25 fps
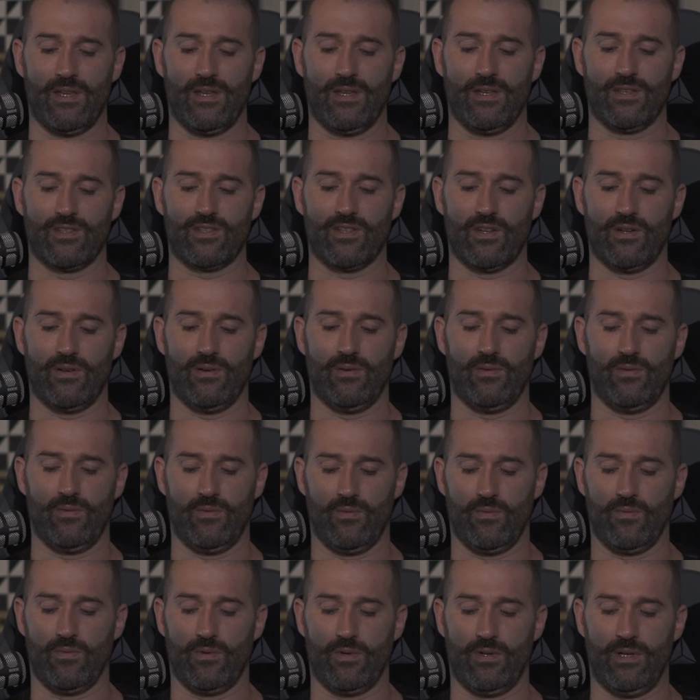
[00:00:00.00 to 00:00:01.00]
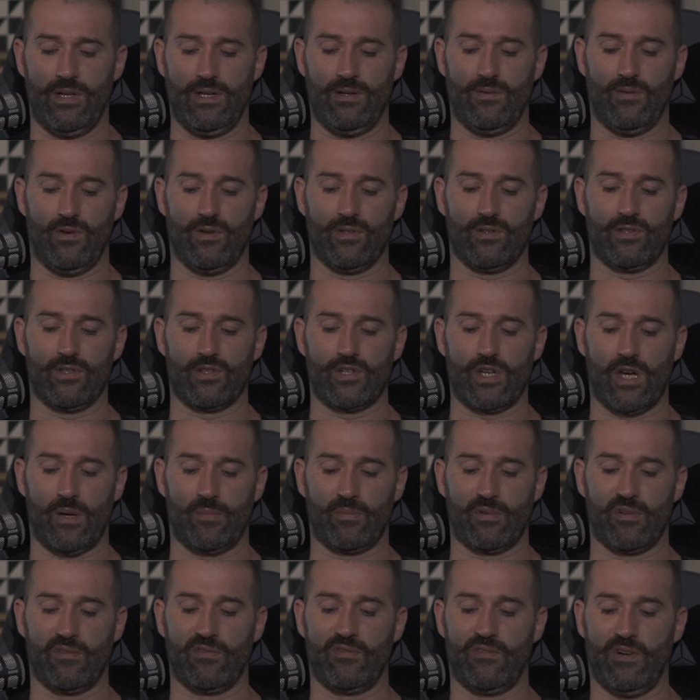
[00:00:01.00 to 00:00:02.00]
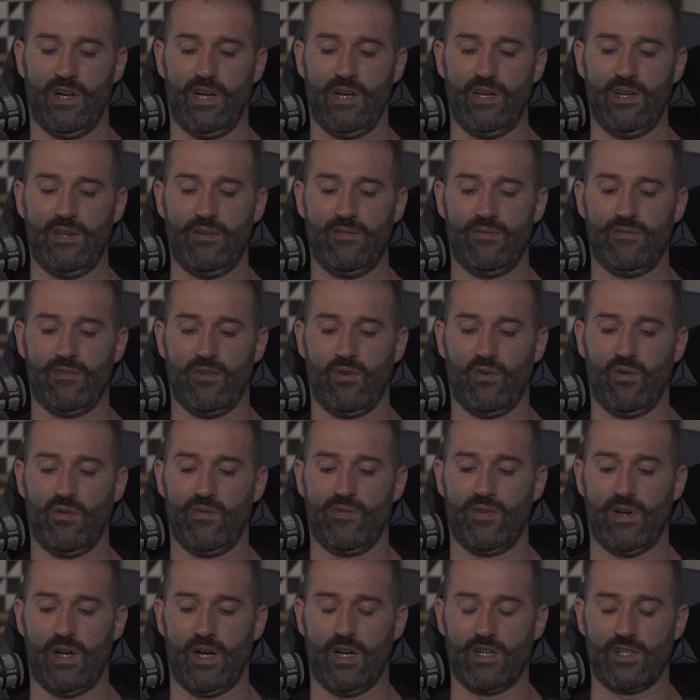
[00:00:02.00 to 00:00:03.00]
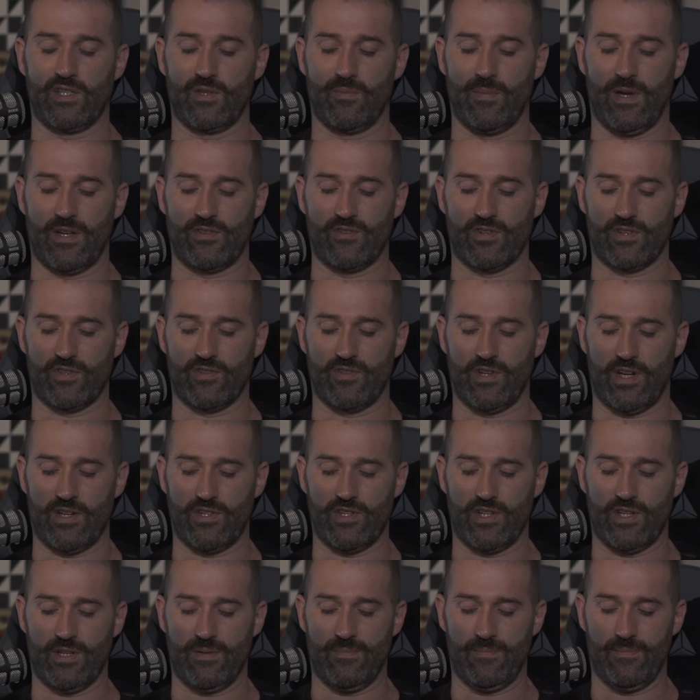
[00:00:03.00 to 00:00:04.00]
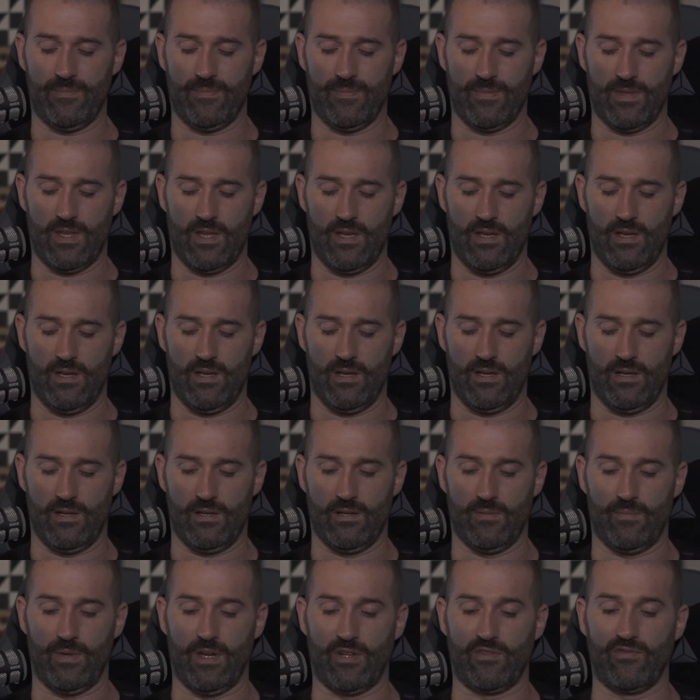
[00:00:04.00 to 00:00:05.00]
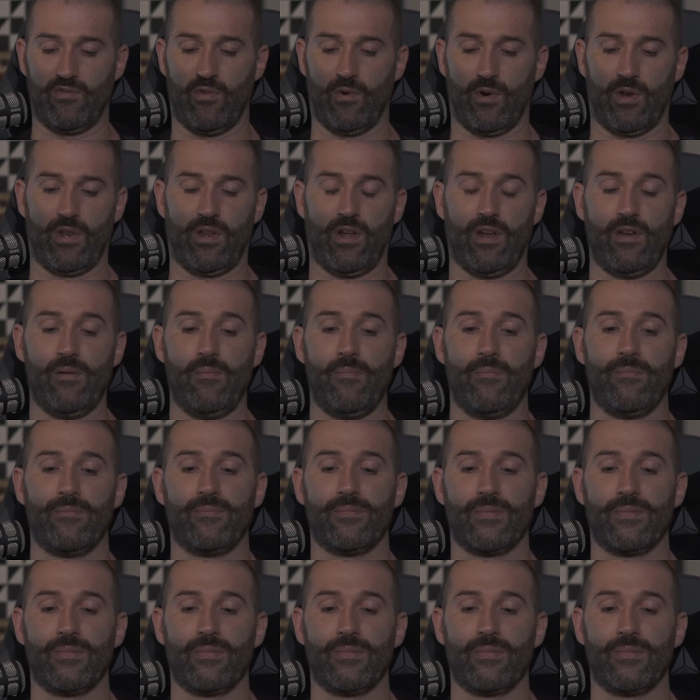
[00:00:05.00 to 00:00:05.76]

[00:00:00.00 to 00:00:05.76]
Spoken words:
So we're now on to chapter 5 of isometric stretching, page 49.